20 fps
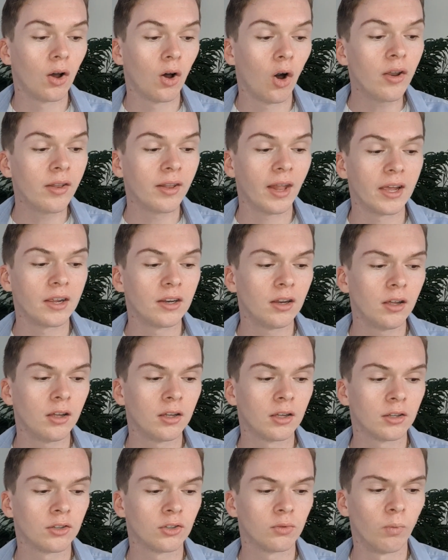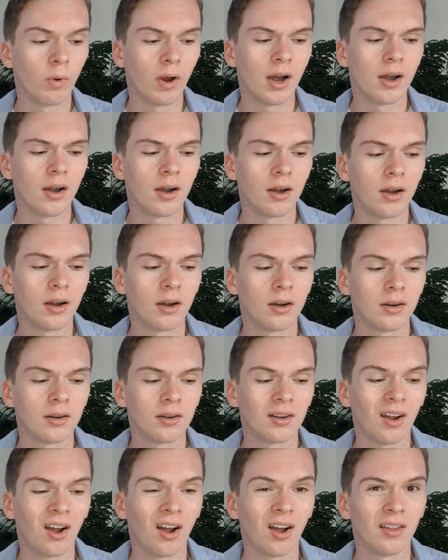Online, where
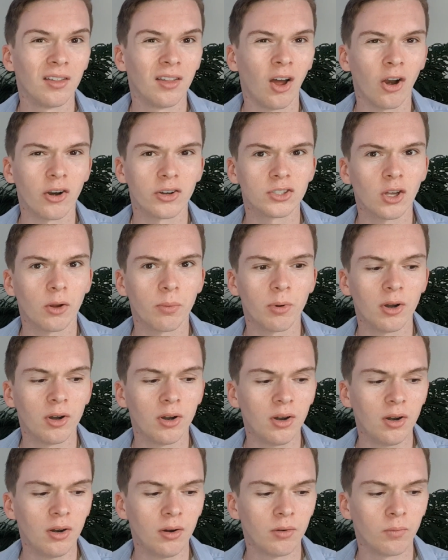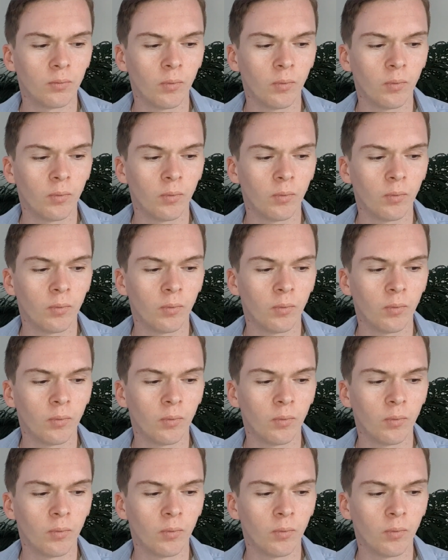Heartstopper,